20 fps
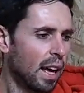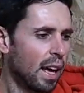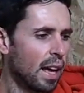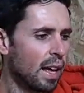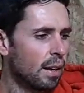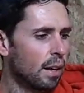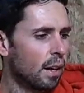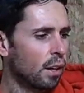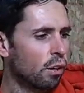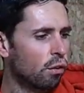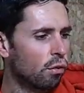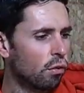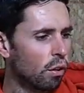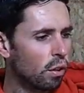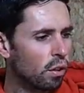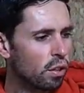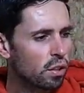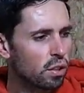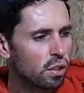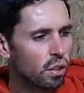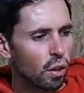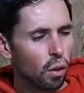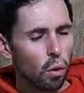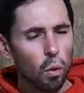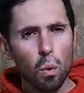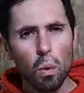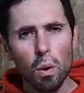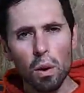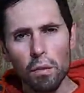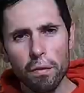And across
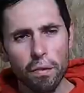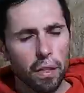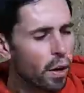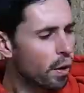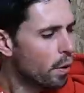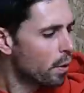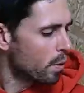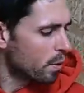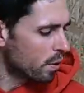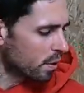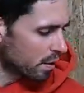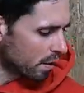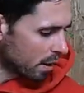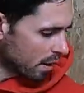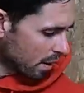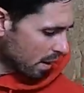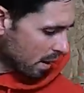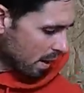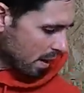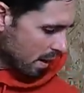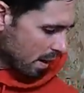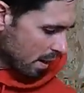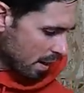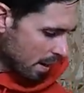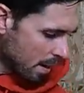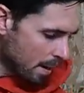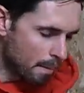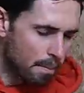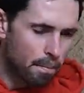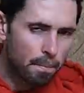all of those
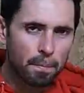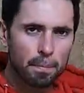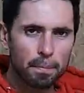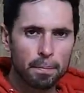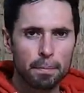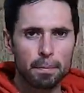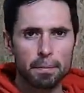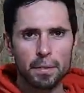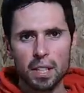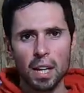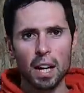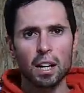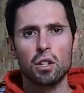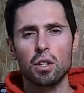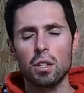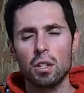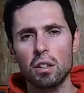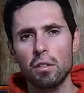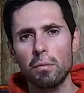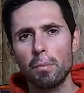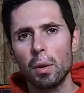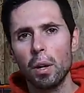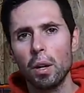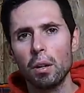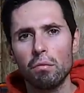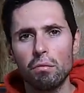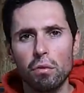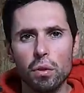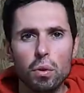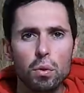um, sections of
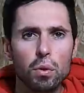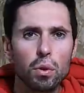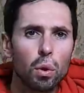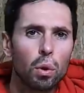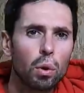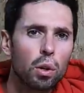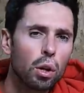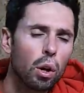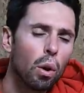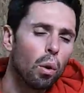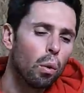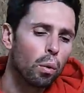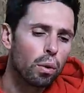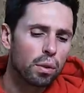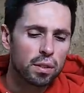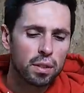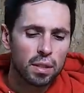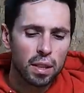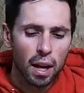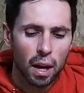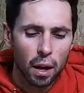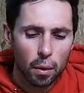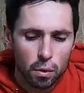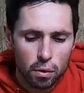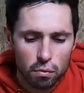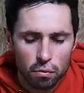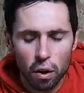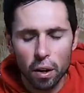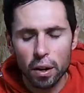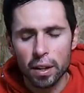my route or course that I
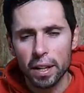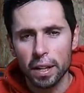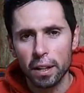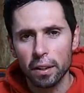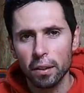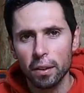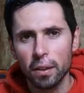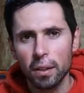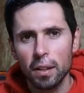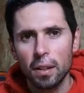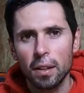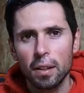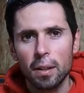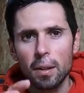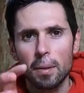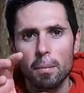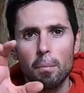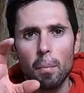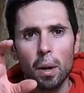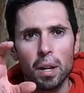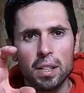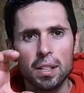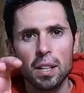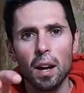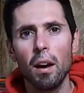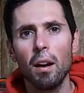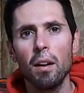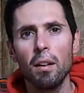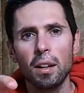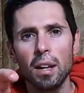was riding on, my
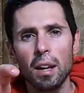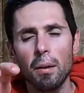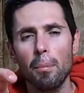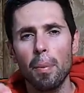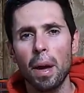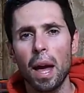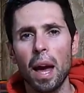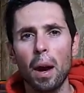target